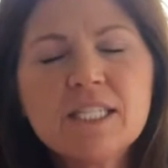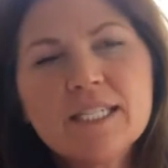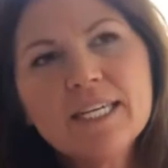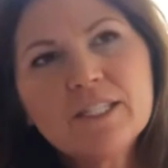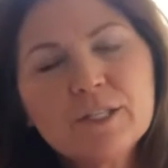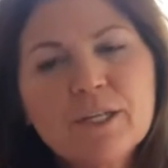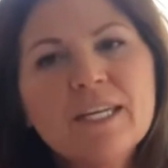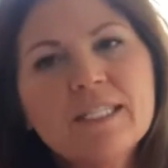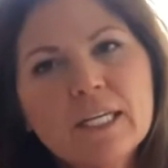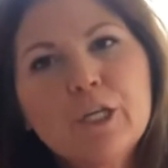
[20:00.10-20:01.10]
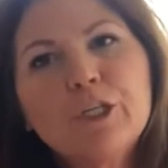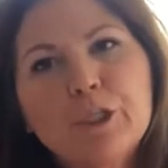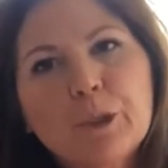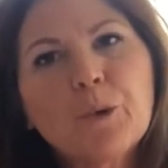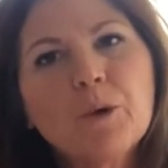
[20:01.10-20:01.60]
a
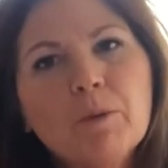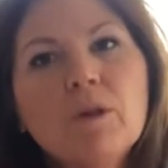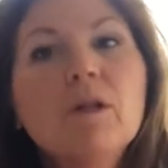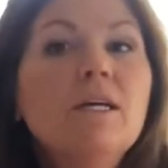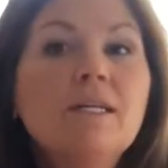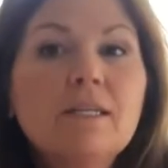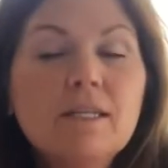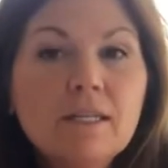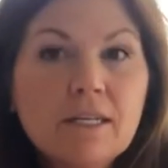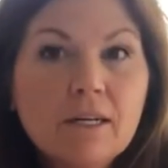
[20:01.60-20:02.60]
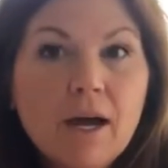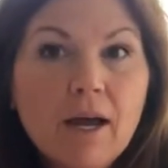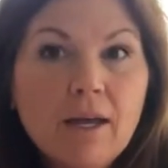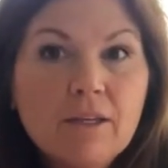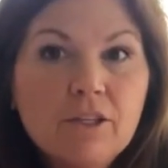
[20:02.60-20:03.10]
good durable, you know,
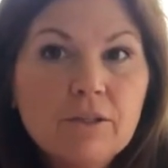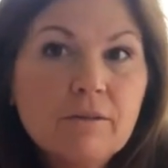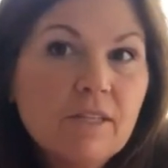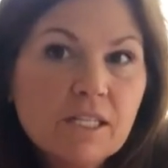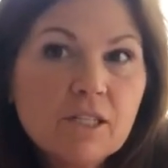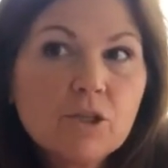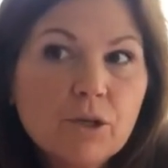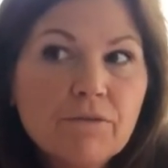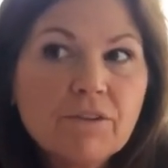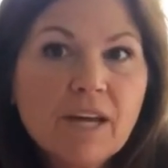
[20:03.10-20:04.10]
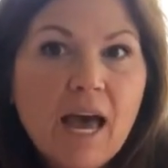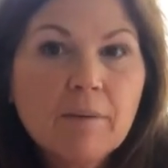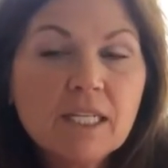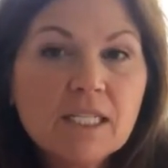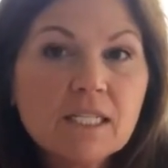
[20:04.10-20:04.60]
this is good for
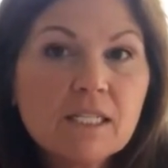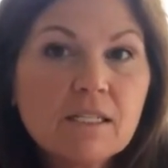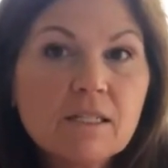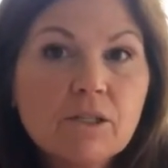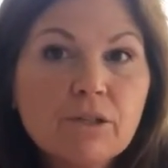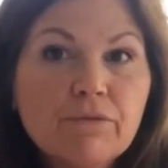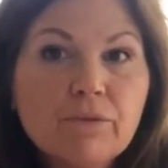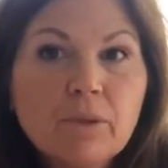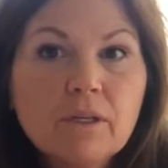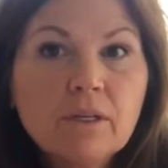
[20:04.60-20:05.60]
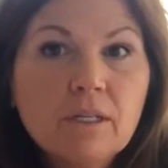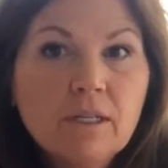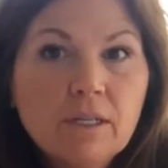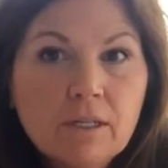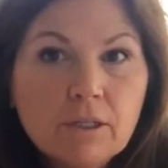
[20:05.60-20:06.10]
cabinets. This is good for
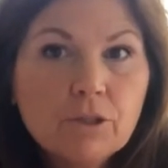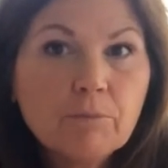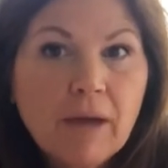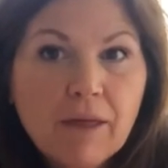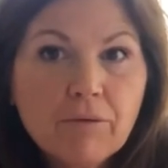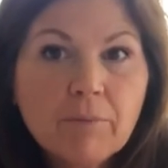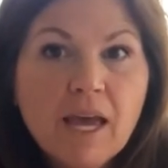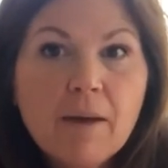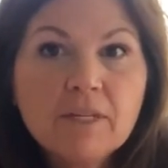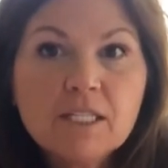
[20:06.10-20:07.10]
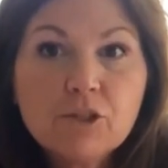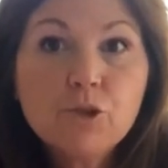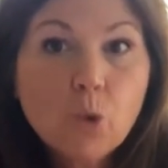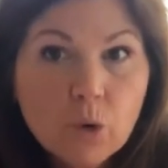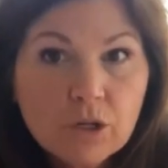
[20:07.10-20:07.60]
your bathroom cabinets,
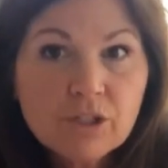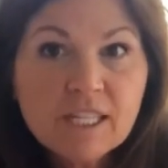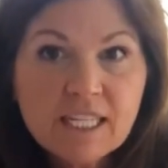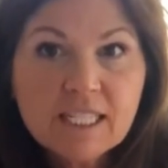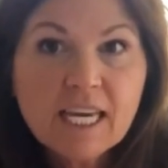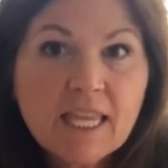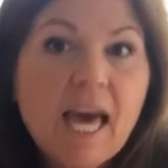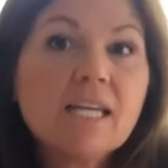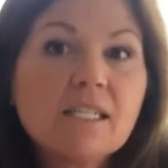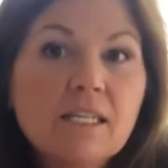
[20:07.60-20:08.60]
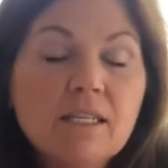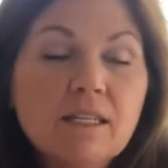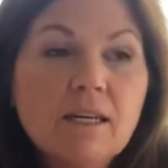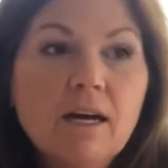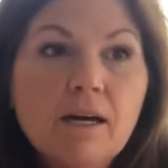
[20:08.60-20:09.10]
doors, things like that.
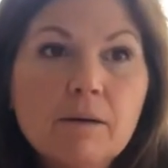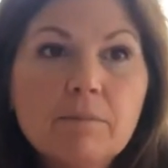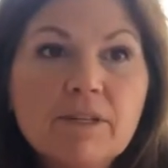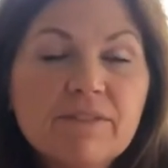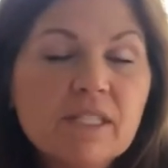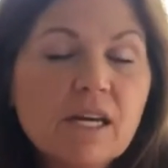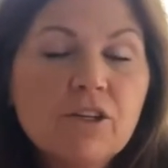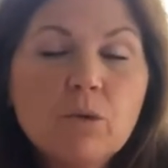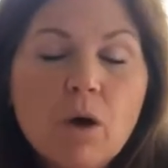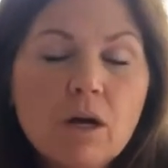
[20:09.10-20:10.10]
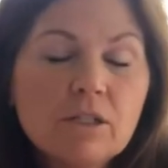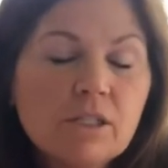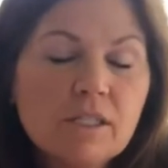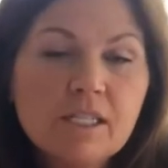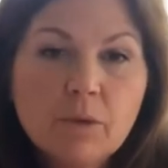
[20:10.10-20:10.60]
But if it's on your walls,
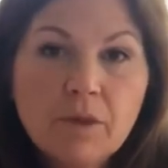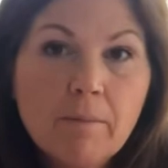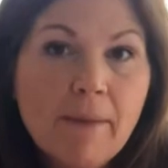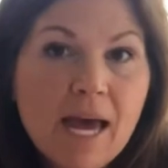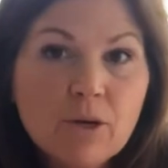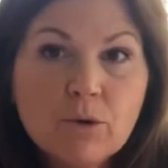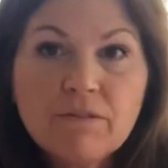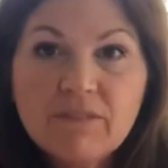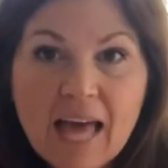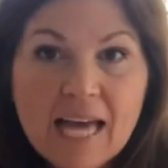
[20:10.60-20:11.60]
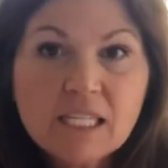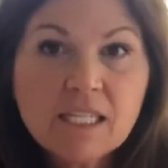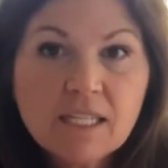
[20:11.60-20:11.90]
stick with a matte or a flat.